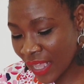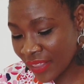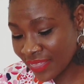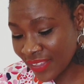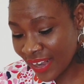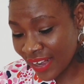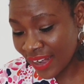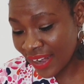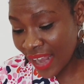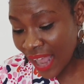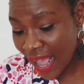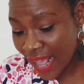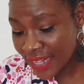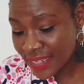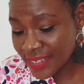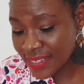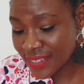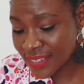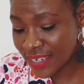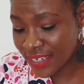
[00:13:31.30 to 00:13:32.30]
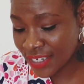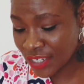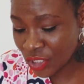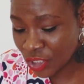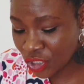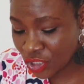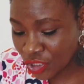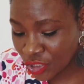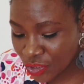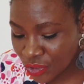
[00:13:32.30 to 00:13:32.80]
the last
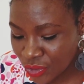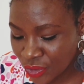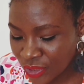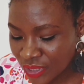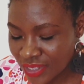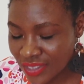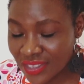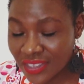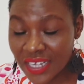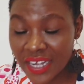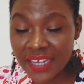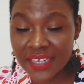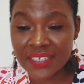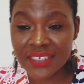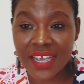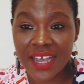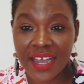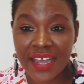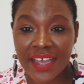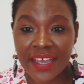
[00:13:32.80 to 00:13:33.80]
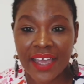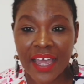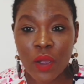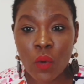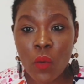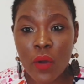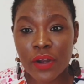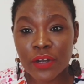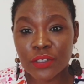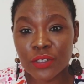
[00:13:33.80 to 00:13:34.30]
issue that I
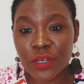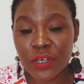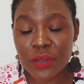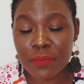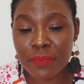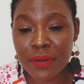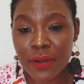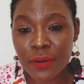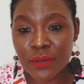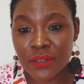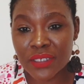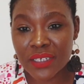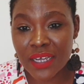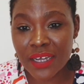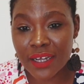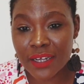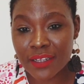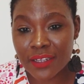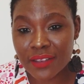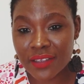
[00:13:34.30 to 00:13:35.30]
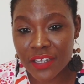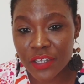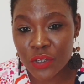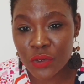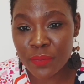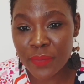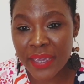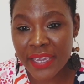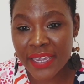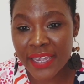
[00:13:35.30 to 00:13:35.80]
want to talk about that you
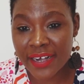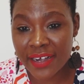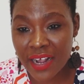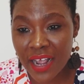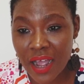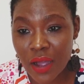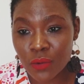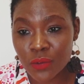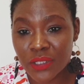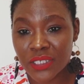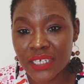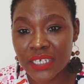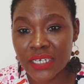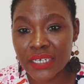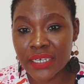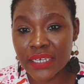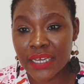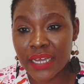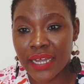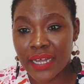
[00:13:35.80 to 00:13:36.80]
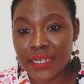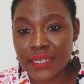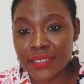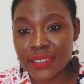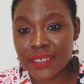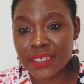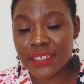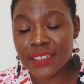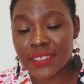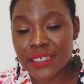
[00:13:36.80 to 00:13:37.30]
may encounter as
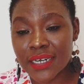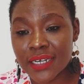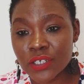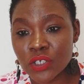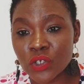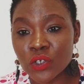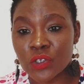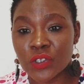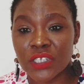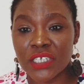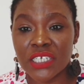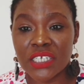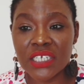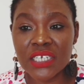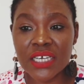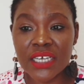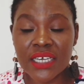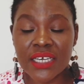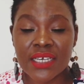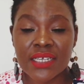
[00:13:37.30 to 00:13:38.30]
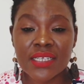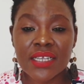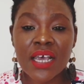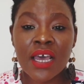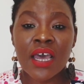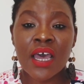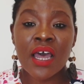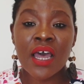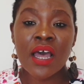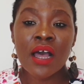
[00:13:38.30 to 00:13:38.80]
an international teacher is
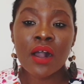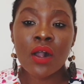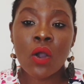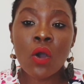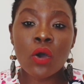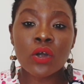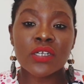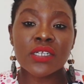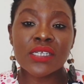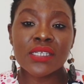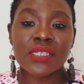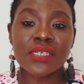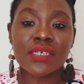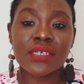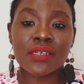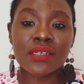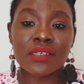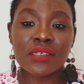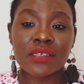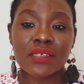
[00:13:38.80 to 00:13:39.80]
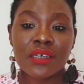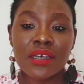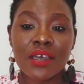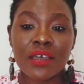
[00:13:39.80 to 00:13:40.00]
constant